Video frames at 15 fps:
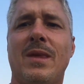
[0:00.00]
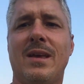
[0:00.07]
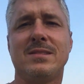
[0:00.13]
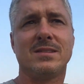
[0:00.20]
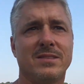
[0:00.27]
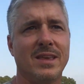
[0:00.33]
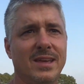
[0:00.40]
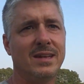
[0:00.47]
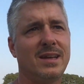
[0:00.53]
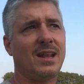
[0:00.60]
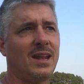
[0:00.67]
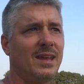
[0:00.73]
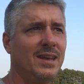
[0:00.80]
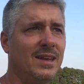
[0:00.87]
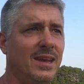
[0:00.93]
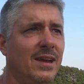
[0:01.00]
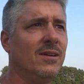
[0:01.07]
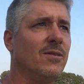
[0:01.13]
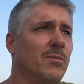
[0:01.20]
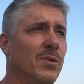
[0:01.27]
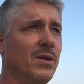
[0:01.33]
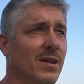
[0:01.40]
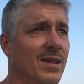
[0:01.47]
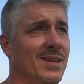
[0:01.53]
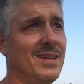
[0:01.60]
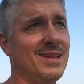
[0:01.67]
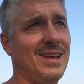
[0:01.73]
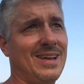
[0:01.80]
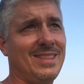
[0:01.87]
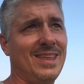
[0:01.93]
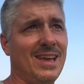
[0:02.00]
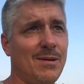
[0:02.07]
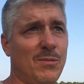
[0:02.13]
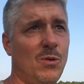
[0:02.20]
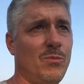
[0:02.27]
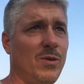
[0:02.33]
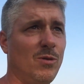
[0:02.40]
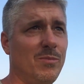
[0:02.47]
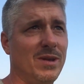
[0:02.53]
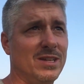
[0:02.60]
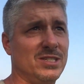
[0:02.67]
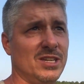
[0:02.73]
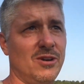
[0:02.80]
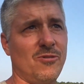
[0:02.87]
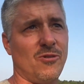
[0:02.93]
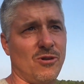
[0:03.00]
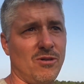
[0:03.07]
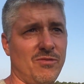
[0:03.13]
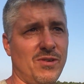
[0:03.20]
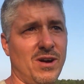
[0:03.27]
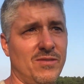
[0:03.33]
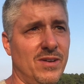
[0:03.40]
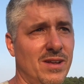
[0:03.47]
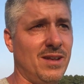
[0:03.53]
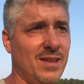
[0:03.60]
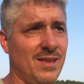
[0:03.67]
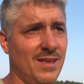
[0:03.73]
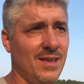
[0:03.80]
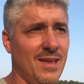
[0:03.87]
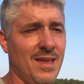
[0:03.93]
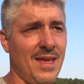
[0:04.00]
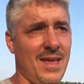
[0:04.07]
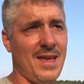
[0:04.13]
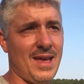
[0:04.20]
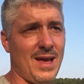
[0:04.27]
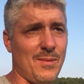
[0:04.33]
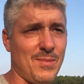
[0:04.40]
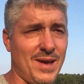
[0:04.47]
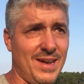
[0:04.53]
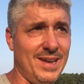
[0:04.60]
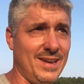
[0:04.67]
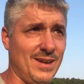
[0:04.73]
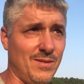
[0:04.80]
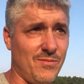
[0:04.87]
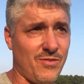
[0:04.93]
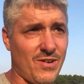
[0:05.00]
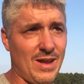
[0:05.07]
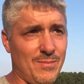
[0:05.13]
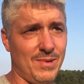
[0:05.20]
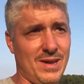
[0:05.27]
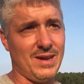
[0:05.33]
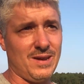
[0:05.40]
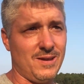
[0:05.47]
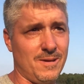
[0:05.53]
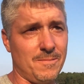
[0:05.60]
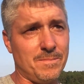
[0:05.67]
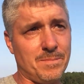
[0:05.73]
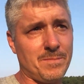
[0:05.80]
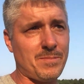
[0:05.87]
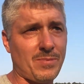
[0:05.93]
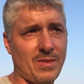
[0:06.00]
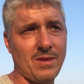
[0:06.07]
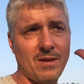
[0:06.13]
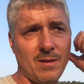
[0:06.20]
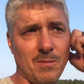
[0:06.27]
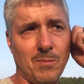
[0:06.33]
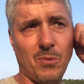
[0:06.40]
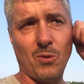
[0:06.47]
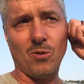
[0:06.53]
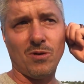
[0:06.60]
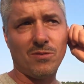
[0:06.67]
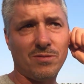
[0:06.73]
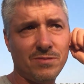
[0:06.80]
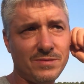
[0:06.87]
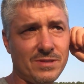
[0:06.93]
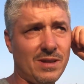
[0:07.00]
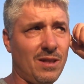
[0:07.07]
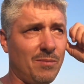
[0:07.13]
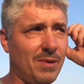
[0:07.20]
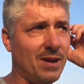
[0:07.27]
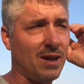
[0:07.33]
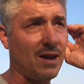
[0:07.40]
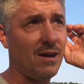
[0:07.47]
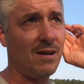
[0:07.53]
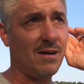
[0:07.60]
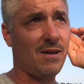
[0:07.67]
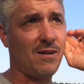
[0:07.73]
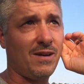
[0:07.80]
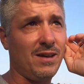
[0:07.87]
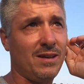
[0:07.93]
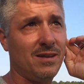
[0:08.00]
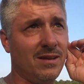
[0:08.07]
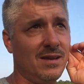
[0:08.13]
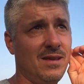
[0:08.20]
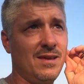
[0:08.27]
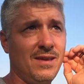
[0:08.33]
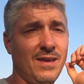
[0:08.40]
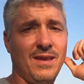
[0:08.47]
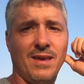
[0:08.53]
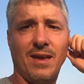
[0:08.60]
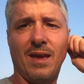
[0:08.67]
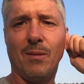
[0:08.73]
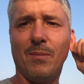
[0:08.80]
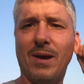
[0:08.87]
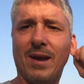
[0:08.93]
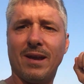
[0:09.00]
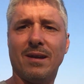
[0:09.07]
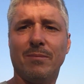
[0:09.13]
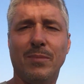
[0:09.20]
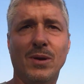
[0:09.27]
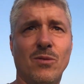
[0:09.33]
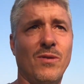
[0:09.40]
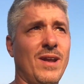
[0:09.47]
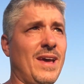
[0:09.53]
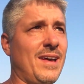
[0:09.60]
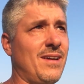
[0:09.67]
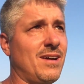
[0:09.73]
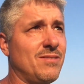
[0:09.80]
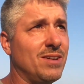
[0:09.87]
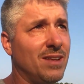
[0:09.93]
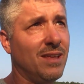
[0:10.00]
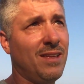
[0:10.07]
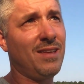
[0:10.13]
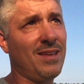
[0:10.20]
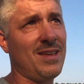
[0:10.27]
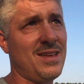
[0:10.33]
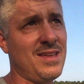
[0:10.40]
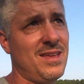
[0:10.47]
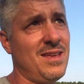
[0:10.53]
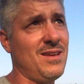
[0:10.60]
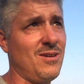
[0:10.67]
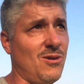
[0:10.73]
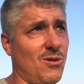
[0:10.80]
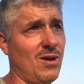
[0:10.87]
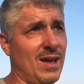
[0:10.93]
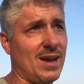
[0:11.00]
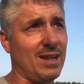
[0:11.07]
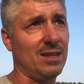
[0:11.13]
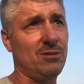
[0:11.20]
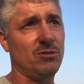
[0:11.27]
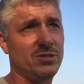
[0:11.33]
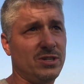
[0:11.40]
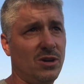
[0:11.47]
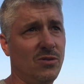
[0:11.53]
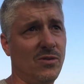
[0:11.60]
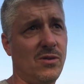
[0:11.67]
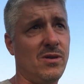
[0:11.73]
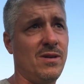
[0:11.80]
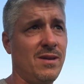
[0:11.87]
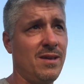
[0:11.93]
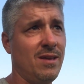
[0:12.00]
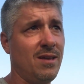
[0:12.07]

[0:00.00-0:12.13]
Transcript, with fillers: It's a thing to clean deer, but I think I'm gonna build me a shelter off of it. I might end up framing it up, pour a little bit of concrete, and making a building out of it, or like a little shelter